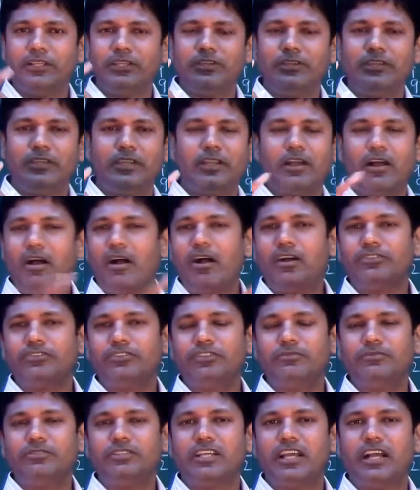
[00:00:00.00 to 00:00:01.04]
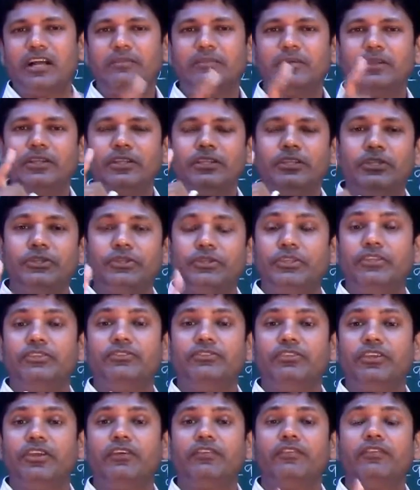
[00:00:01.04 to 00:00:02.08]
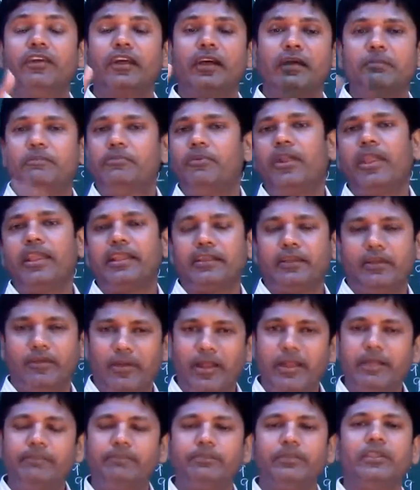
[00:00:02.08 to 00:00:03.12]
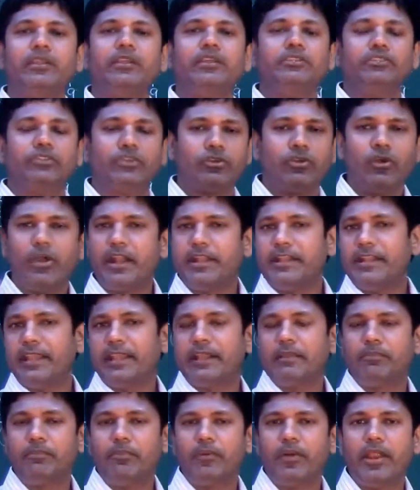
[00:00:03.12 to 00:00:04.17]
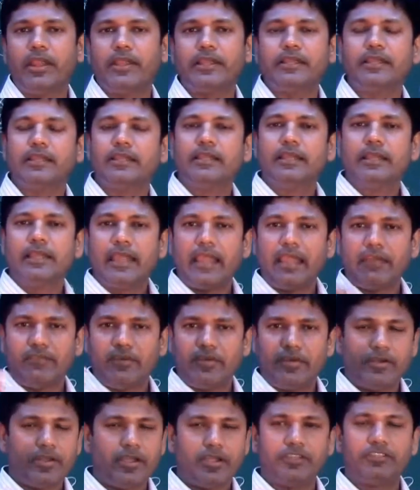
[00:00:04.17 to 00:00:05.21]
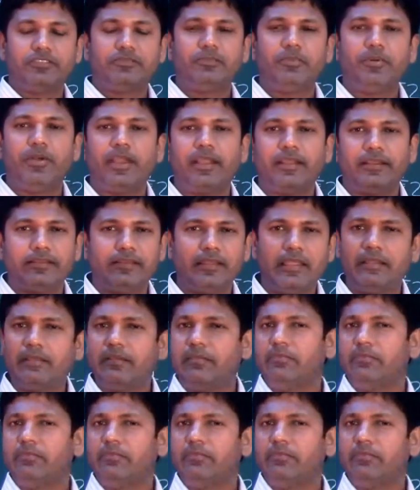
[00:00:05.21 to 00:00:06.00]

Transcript: You did an awesome job. You deserve a break. Alright? So go ahead, take a break. Have a nice break.